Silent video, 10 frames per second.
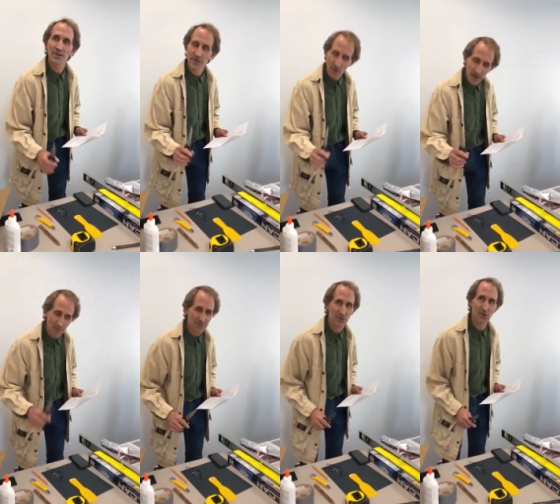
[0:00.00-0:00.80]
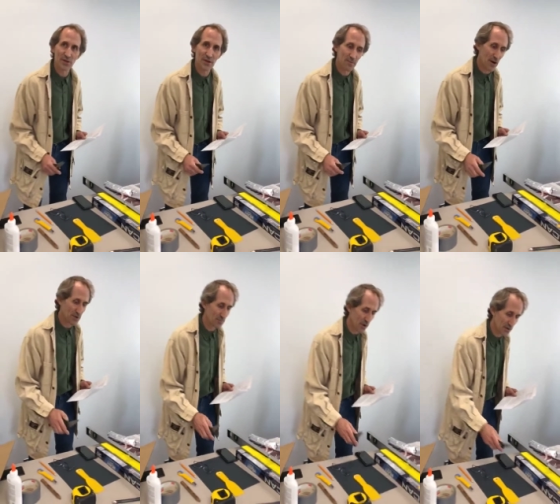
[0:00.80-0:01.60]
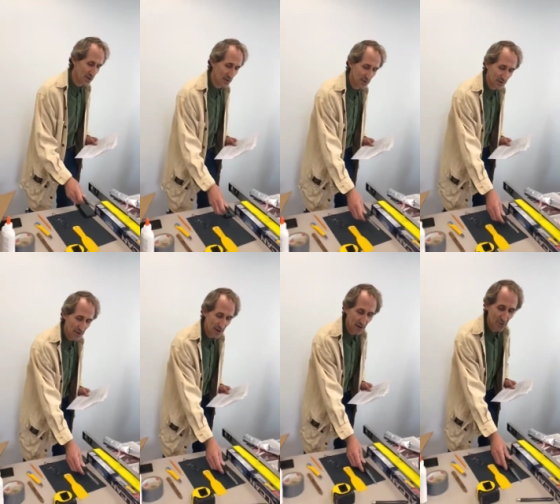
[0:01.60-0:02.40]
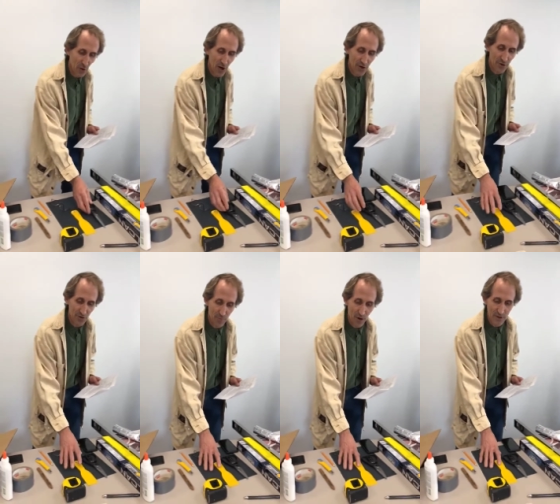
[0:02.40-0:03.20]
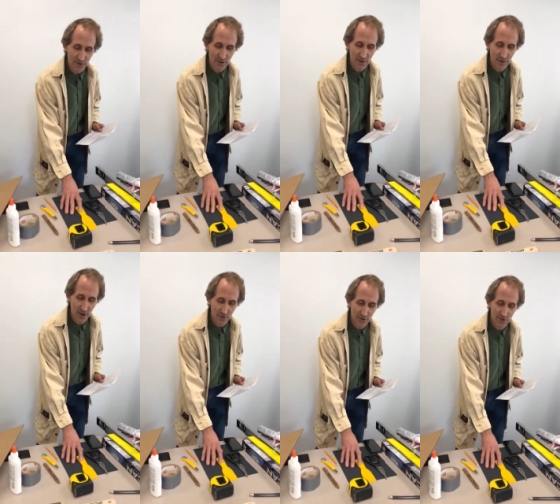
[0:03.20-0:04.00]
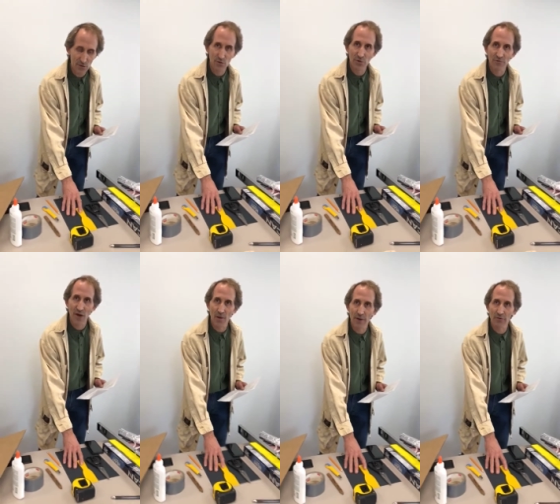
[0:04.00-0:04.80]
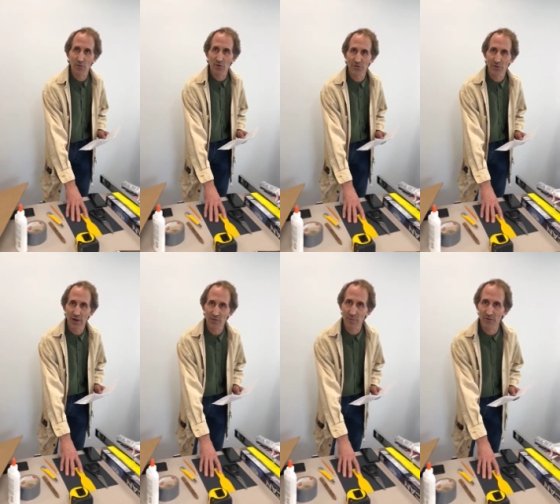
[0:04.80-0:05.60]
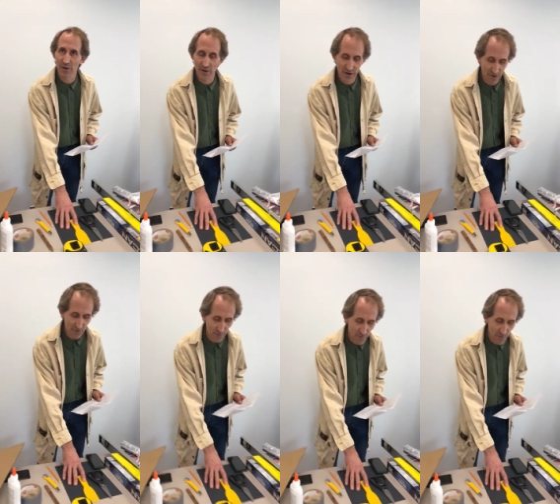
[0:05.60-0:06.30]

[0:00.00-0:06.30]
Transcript: So you don't absolutely need a box cutter, and if you are going to use a box cutter in a school environment, of course, you have to be very careful.